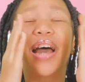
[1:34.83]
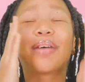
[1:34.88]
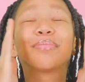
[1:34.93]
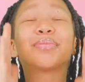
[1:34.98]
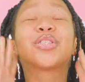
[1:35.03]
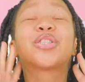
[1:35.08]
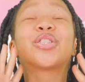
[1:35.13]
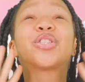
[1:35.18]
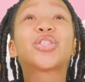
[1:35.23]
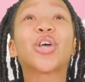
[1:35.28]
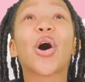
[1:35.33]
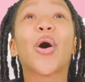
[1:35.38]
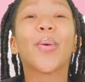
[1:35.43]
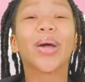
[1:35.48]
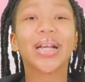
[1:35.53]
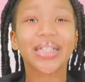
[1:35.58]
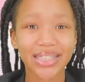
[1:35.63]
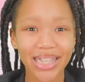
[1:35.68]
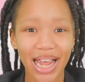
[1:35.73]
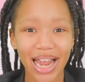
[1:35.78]
I'm
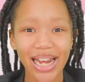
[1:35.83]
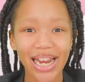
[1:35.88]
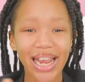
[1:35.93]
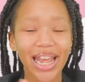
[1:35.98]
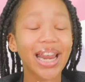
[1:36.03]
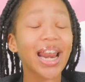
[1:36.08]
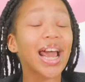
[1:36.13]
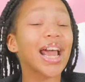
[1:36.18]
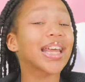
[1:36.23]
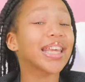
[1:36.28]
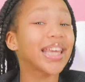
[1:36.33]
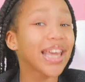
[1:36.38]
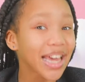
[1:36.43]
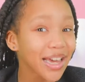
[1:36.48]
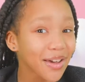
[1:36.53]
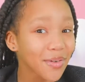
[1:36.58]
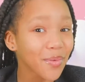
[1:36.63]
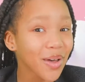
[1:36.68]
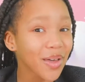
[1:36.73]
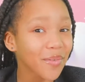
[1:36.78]
so excited and I
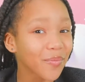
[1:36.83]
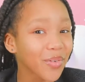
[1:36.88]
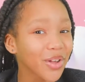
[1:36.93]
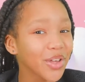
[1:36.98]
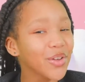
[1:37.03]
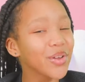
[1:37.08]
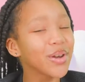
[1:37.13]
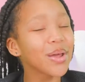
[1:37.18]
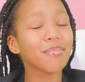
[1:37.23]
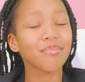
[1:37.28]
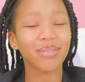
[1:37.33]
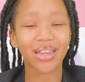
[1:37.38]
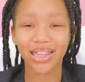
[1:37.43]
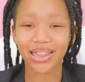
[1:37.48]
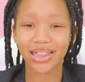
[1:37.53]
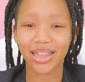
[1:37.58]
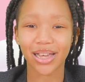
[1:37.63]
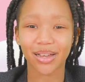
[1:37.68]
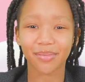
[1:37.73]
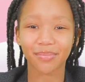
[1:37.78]
can't wait for you to
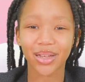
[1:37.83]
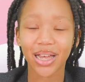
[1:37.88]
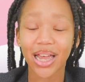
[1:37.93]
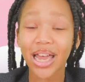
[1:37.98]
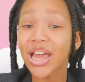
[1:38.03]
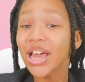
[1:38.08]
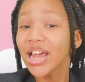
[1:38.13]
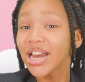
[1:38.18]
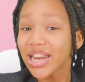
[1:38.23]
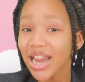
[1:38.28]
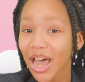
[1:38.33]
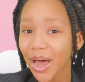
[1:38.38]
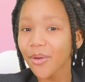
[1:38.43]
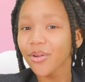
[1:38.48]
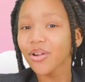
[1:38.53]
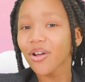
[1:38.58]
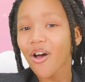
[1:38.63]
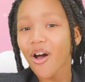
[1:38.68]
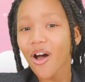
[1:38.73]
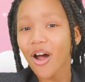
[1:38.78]
meet them.
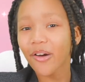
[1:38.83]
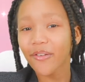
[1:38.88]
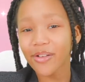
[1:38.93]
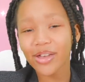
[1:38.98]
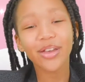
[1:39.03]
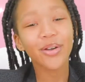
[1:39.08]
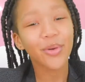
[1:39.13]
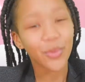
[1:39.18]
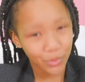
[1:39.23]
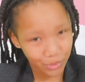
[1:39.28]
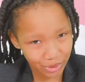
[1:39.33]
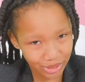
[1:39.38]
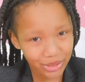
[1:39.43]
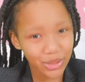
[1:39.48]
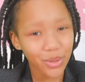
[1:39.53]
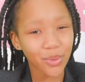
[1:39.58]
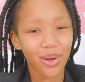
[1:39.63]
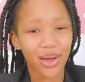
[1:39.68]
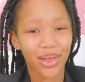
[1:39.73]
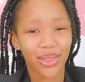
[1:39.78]
Now to Ari
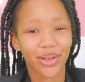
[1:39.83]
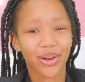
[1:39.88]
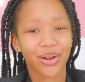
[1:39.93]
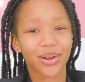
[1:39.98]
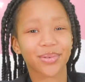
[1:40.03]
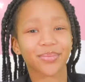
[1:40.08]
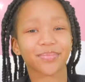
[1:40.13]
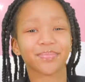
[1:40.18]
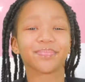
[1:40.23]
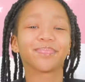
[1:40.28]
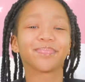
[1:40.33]
with the weather.